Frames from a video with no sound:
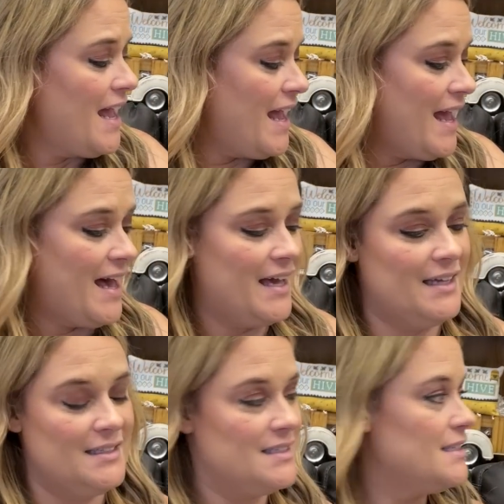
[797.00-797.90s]

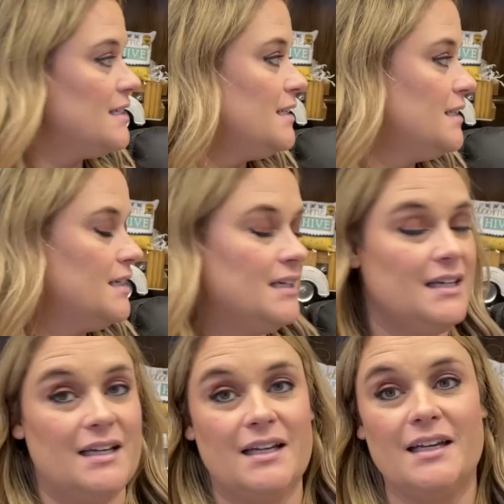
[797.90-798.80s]
And
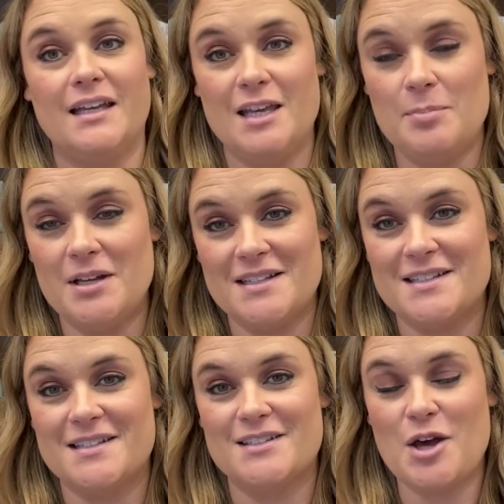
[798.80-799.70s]
he puts
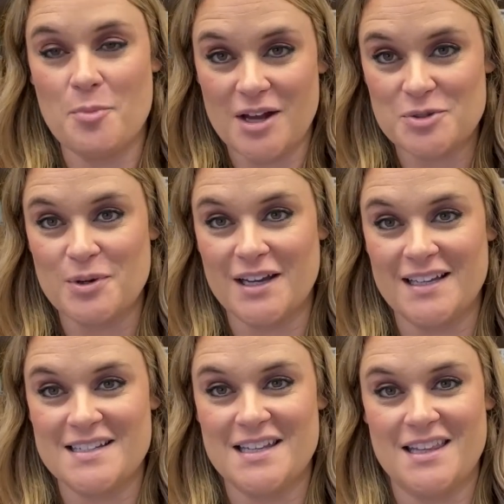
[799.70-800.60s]
so much work
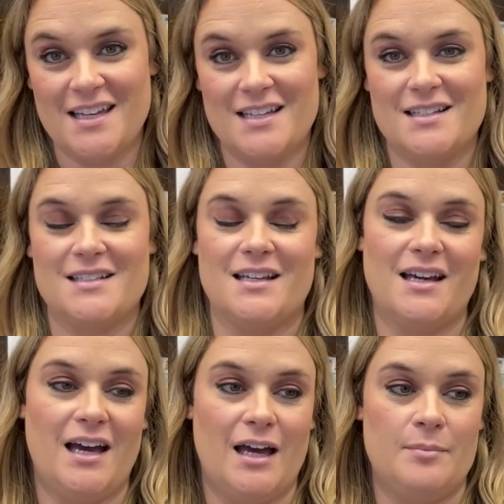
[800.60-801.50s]
into these.
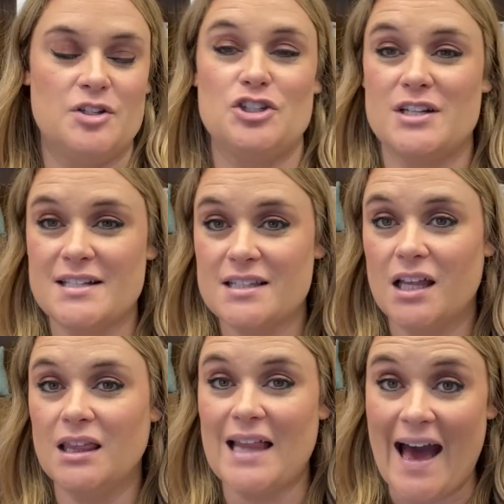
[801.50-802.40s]
Just the
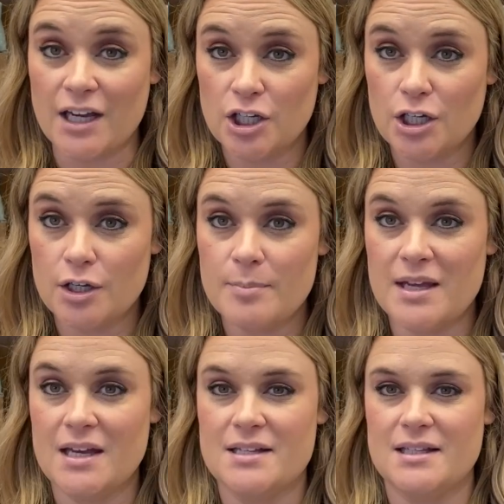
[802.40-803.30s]
lacquer,
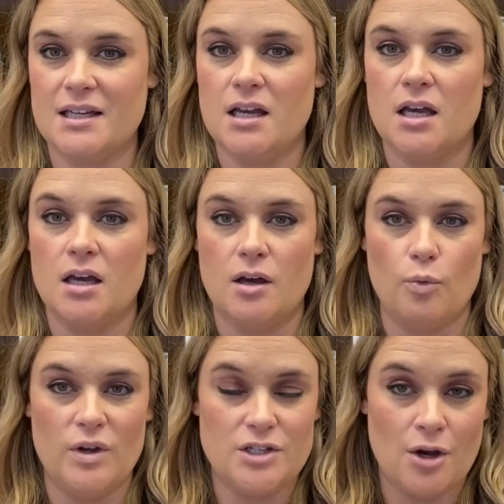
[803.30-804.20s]
because
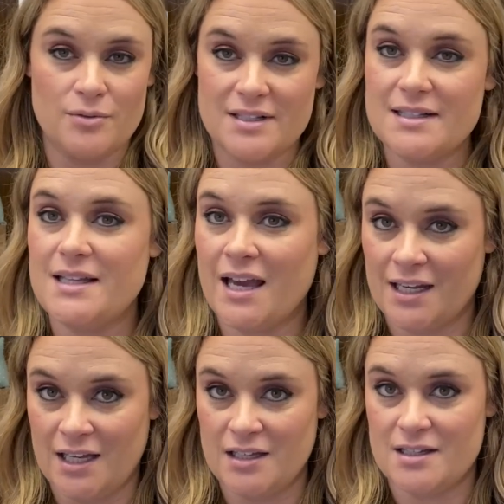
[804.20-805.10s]
we don't stain
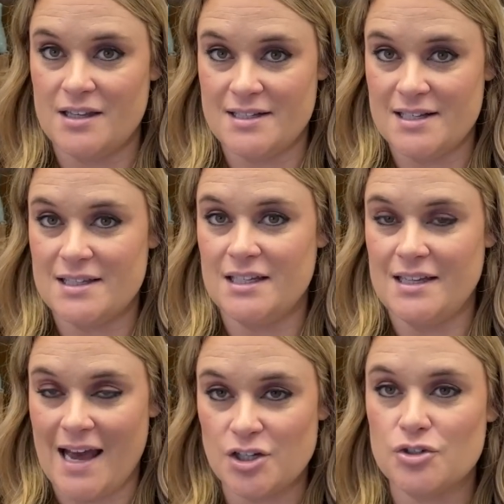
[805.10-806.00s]
it. This is the
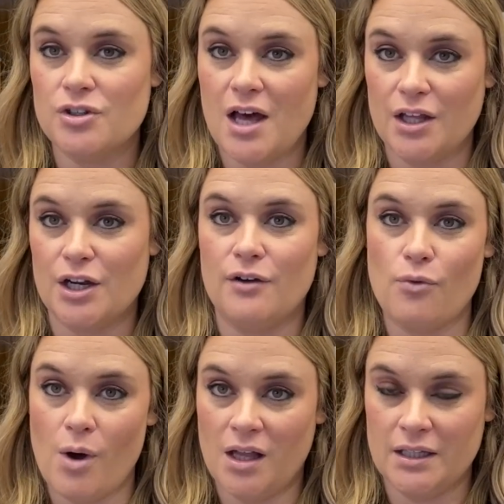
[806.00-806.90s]
natural color of
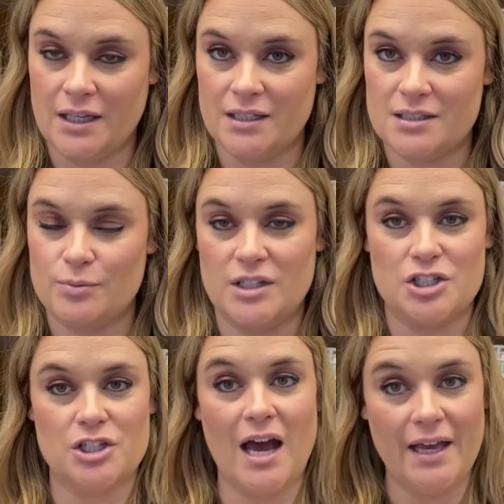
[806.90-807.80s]
walnut,
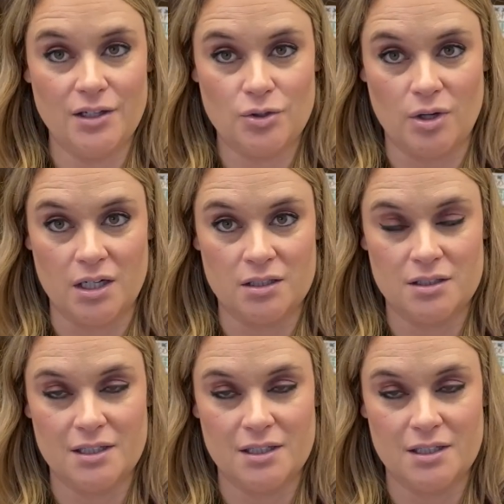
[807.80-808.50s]
which I adore.